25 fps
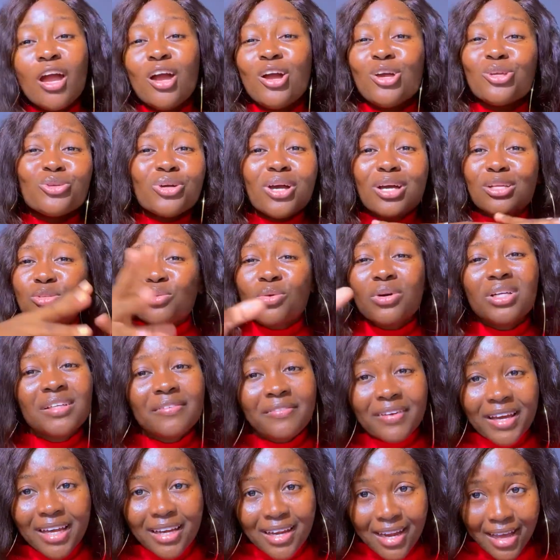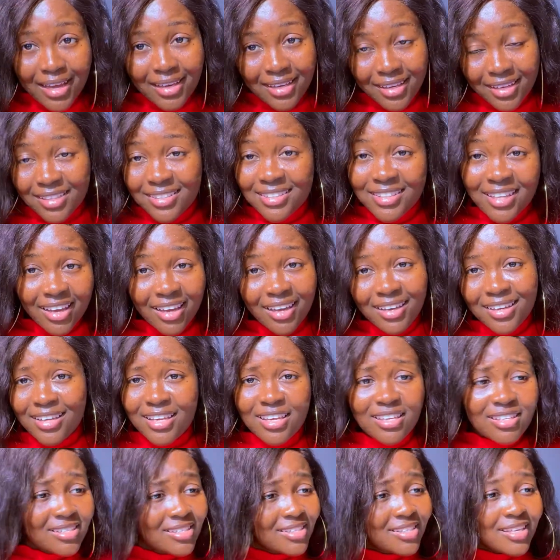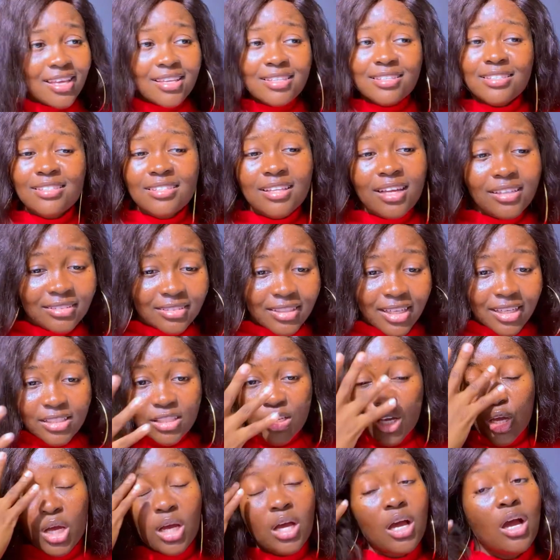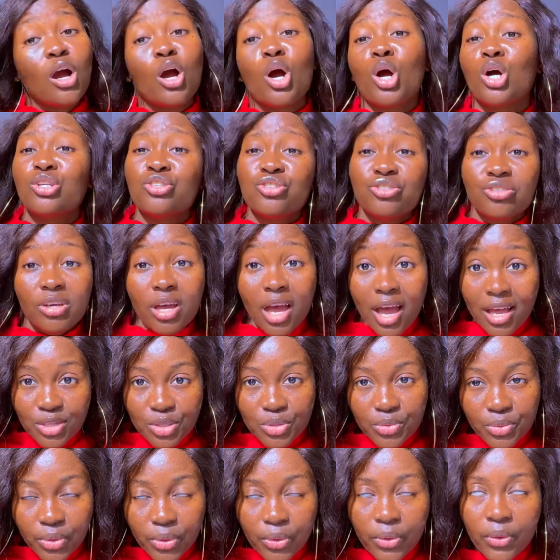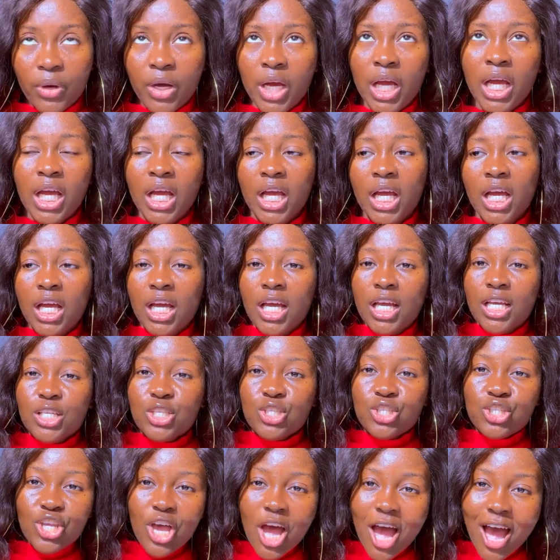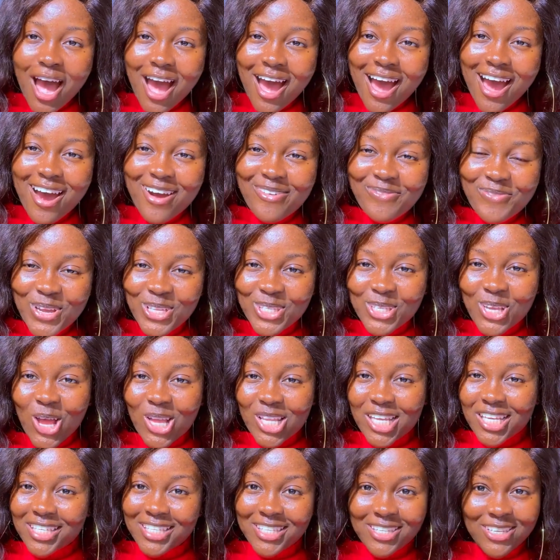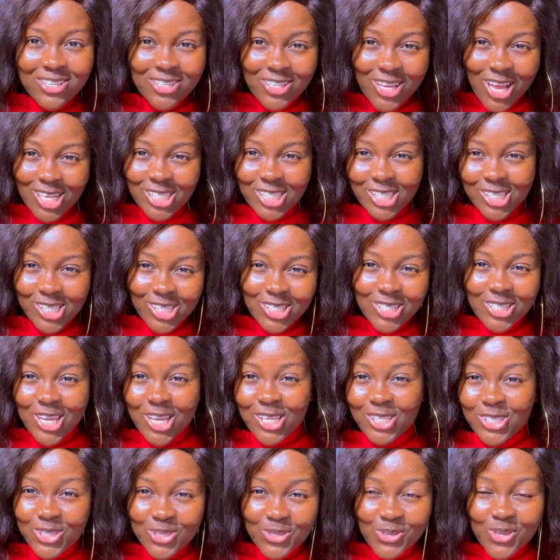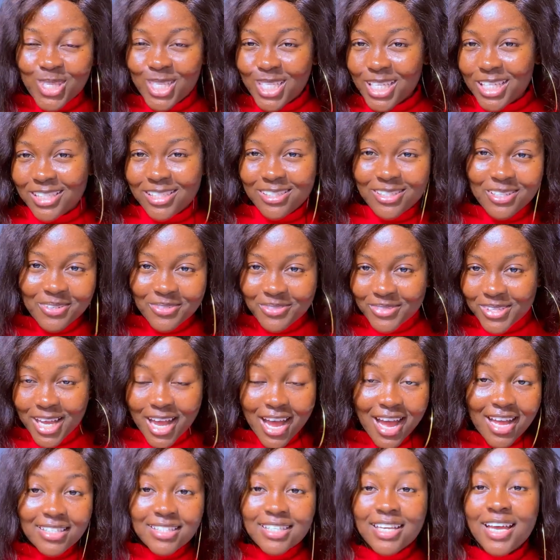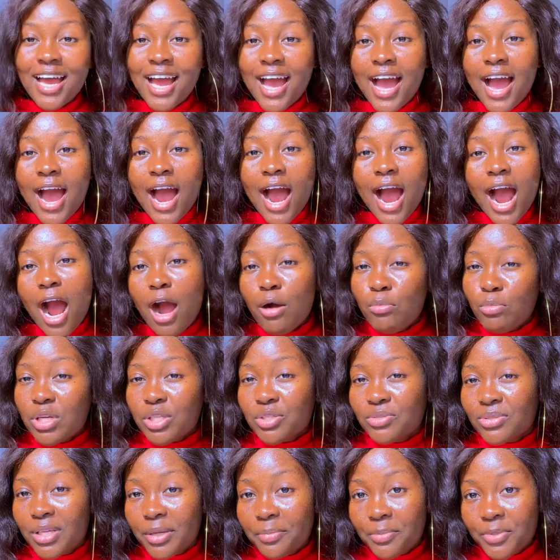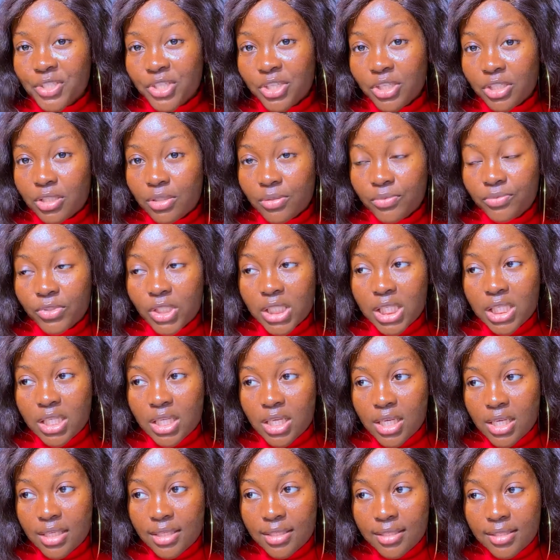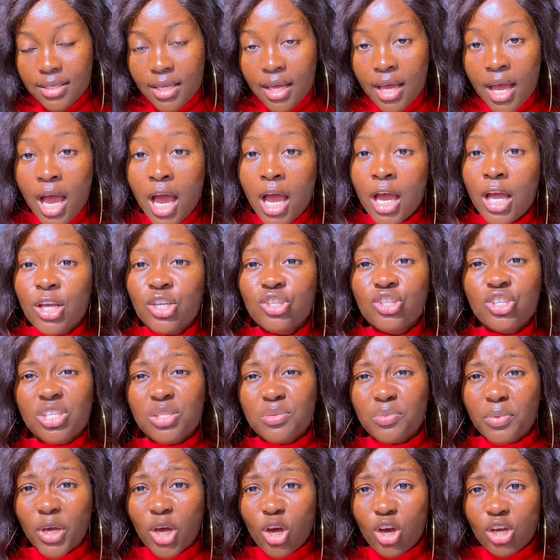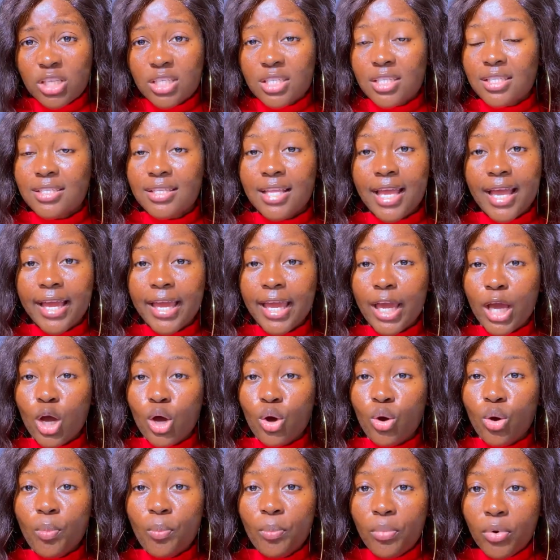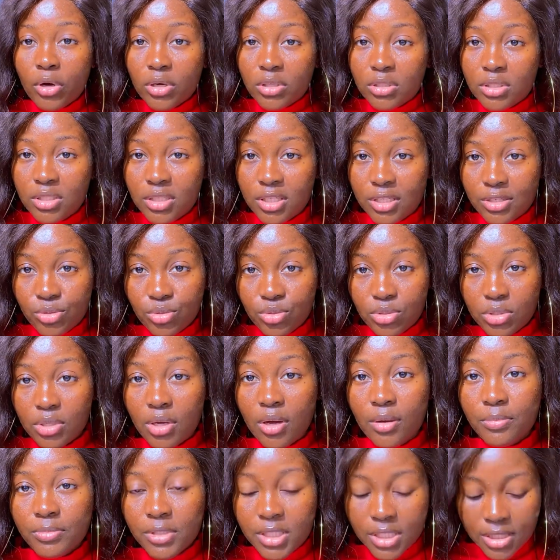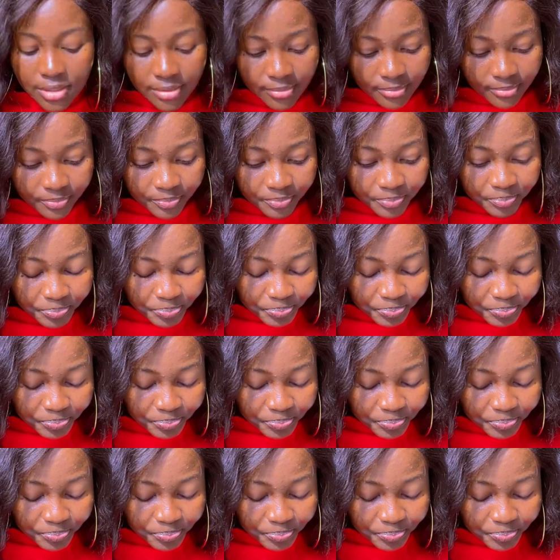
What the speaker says: You can do whatever you like there. It's a standard country as well. So, with all this, it says it takes seats and all of that. How much will I be charging for this? Just because it's like a combo deal something.